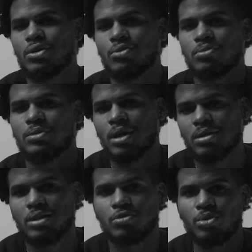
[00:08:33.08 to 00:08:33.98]
dope. I
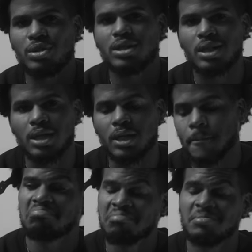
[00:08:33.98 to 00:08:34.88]
think it's pretty
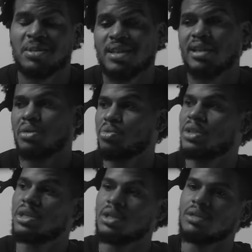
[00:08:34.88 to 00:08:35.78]
clean. It
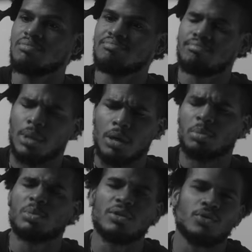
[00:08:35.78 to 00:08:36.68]
really
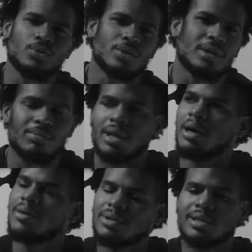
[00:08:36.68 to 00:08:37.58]
upped me for real. I'm like,
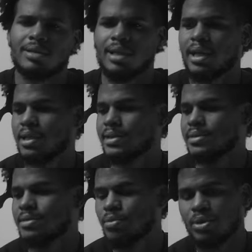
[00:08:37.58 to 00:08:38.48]
oh yeah, like,
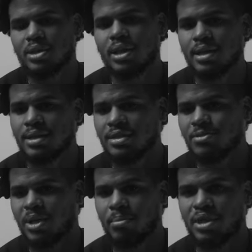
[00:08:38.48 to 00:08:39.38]
and one thing
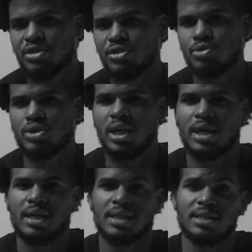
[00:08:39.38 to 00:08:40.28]
is, man, make sure you
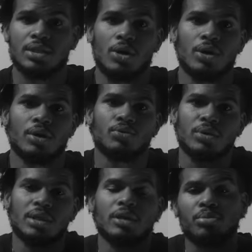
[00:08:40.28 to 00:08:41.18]
guys are
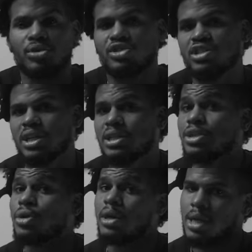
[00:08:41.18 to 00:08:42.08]
really
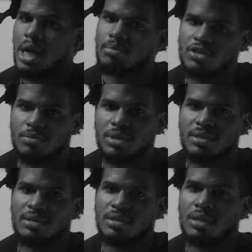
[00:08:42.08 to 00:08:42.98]
appreciating your
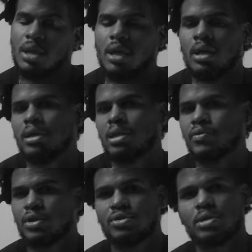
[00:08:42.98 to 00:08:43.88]
accomplishments and
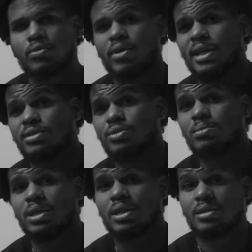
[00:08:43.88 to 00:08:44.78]
giving yourself gratitude,
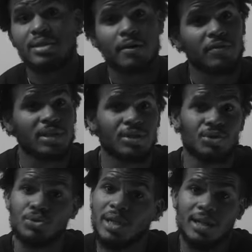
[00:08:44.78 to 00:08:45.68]
man, because I forget to
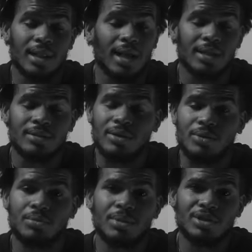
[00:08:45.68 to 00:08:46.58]
do that a lot.
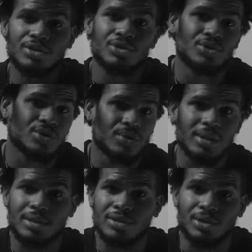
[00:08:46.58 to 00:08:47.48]
So make sure you're
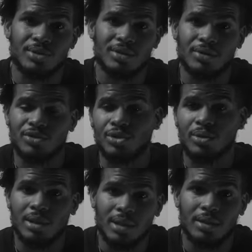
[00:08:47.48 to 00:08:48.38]
showing it to yourself,
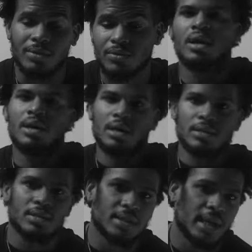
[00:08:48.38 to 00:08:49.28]
showing love.
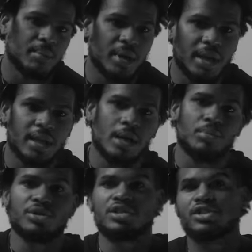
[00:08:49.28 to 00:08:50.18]
Other than that, man, I
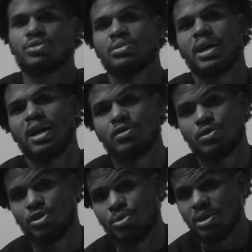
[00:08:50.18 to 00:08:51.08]
appreciate you guys
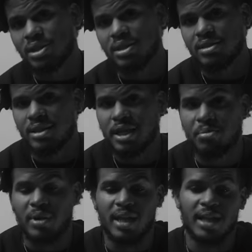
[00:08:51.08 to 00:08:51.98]
for tuning in today,
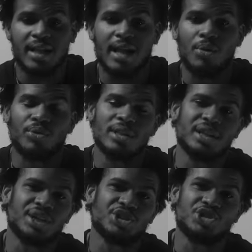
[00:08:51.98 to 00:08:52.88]
man. I
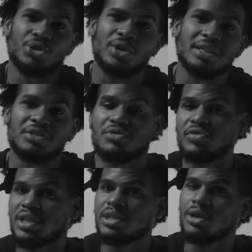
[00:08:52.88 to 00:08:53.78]
really enjoyed this
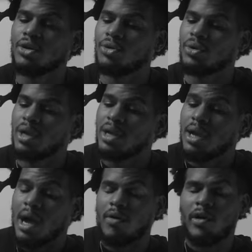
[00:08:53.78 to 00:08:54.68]
video.
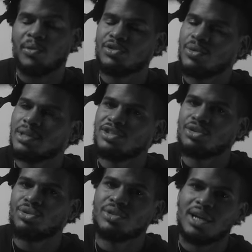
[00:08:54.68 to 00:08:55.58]
I always wanted to
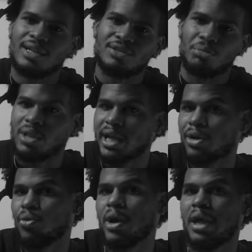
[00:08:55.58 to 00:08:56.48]
show you guys some black
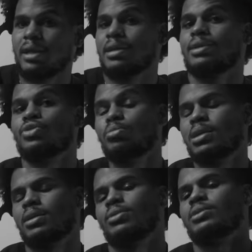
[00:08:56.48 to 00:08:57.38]
and white, and I do
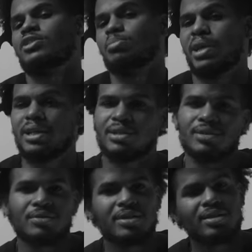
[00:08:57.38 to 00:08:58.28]
plan on expanding
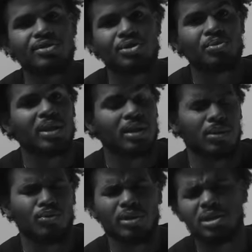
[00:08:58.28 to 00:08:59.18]
on this too, man.
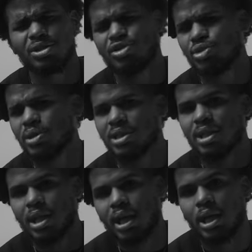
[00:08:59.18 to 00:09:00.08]
I'm really enjoying
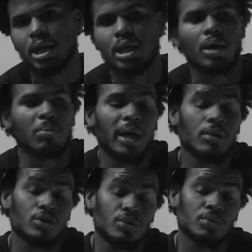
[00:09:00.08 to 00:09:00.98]
the lane. I
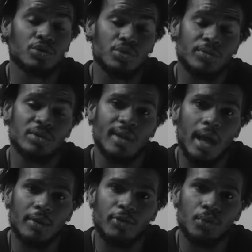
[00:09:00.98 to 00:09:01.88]
might do some street
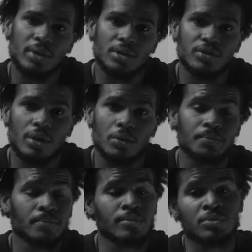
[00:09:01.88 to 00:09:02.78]
photography with it,
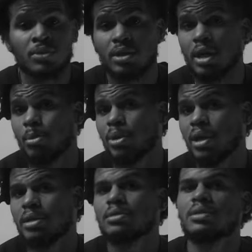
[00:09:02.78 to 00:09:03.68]
so yeah,
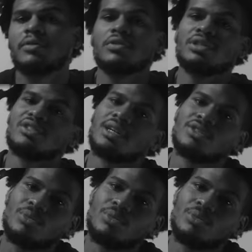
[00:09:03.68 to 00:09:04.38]
man, definitely check